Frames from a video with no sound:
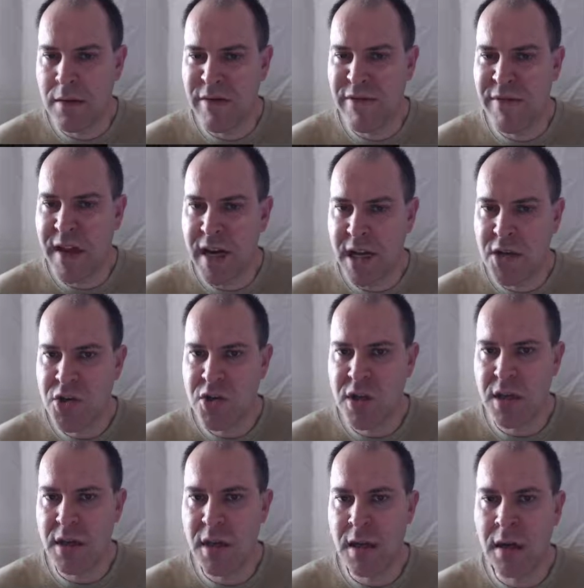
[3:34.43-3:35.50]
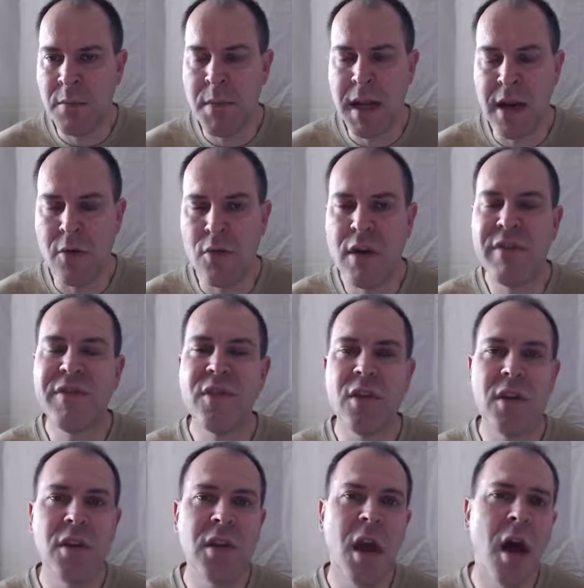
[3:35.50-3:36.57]
finish and it being rough to
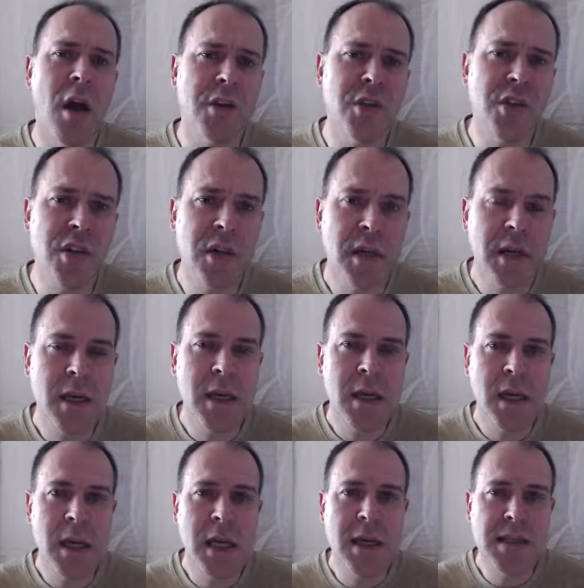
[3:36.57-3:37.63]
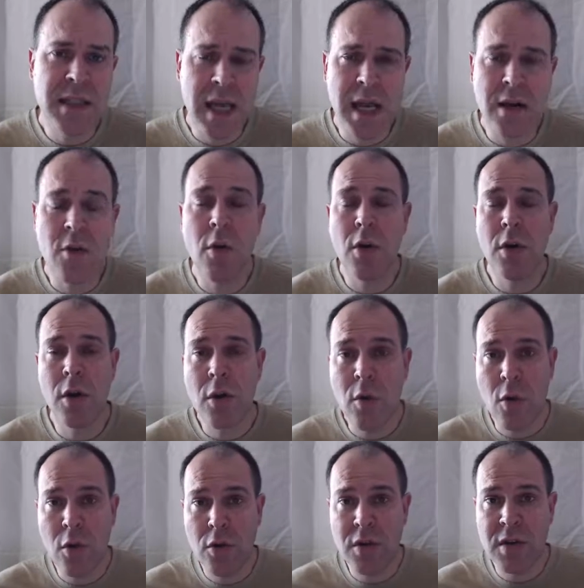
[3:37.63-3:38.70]
the touch, he said, quote
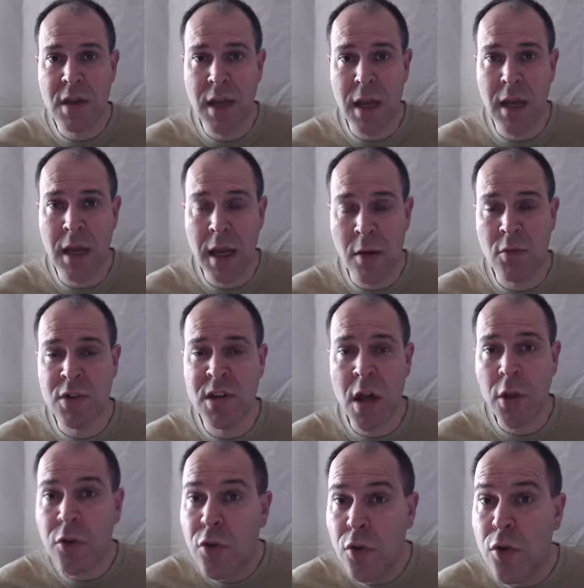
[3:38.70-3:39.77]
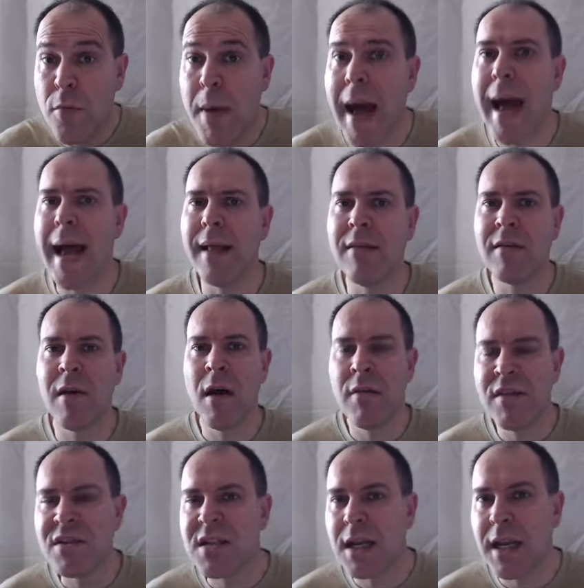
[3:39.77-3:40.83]
unquote, it was not too bad.
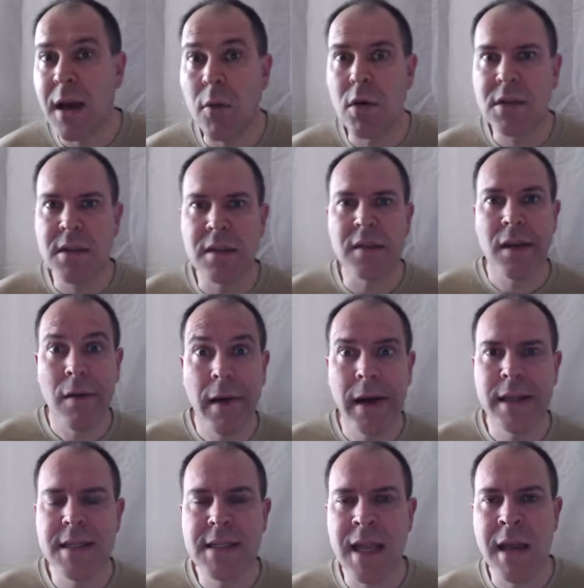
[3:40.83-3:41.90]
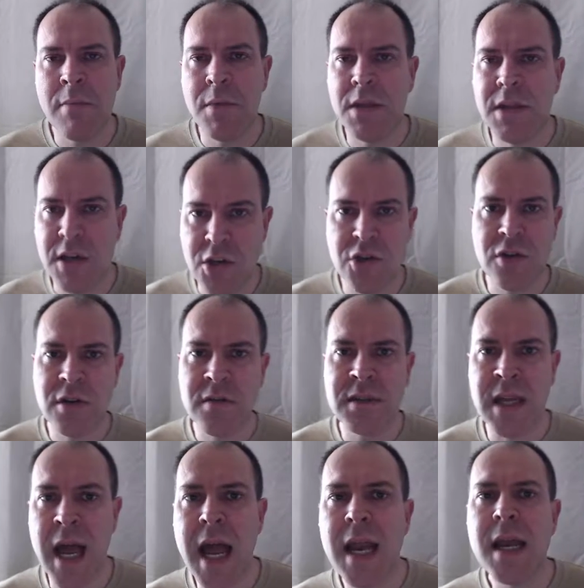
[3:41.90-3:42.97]
Obviously that wasn't the right statement he should have
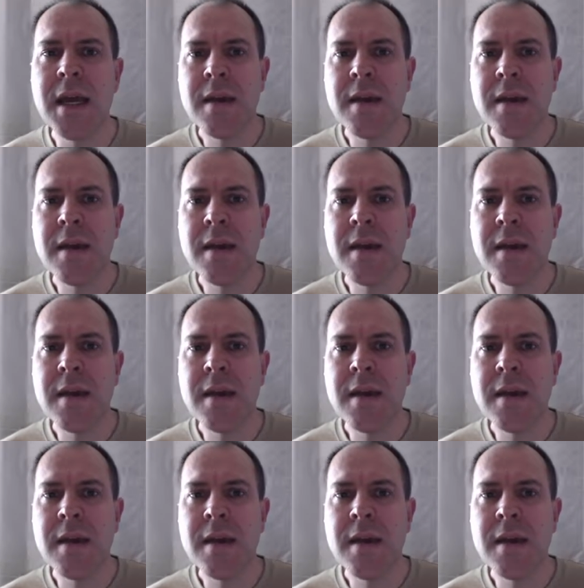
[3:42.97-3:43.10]
said,